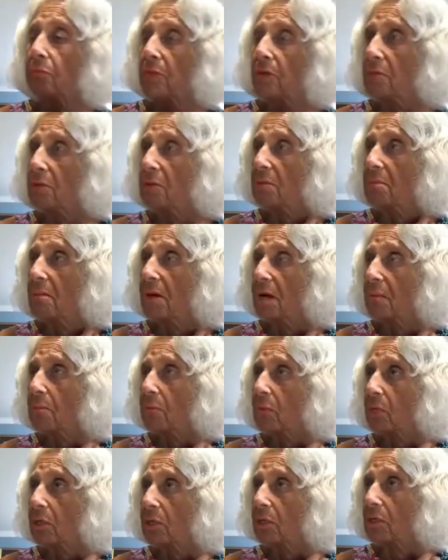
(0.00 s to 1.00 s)
I read my
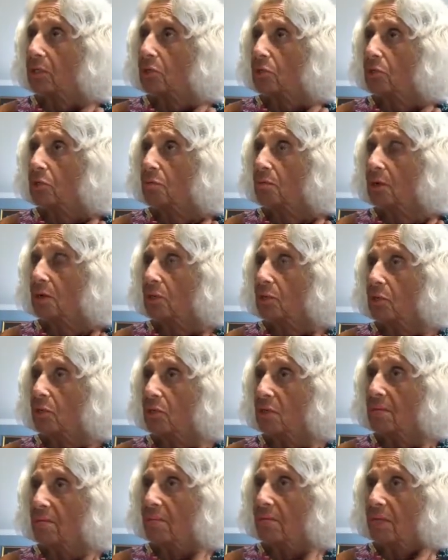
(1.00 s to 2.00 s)
book in 2
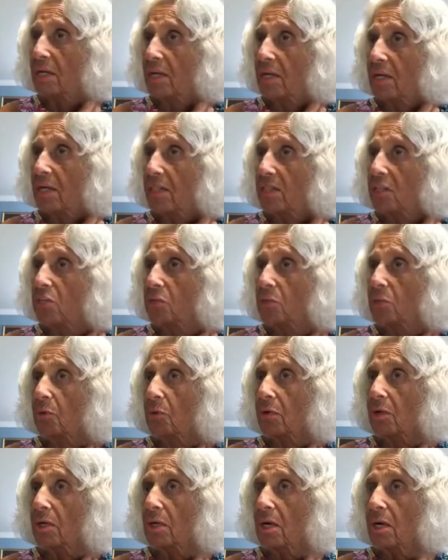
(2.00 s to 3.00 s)
months, and this
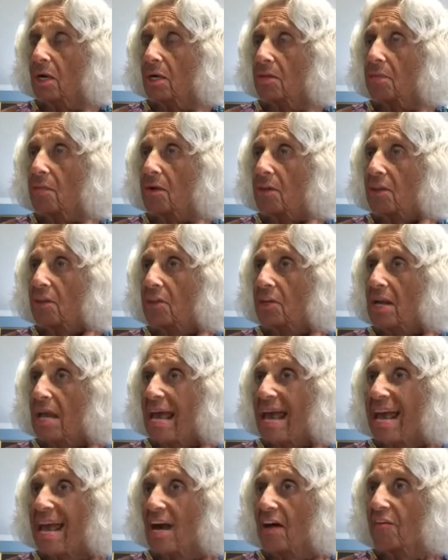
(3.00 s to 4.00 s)
book, a month and a
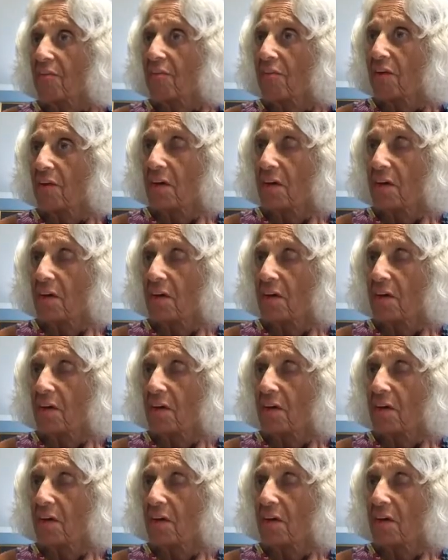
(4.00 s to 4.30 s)
half.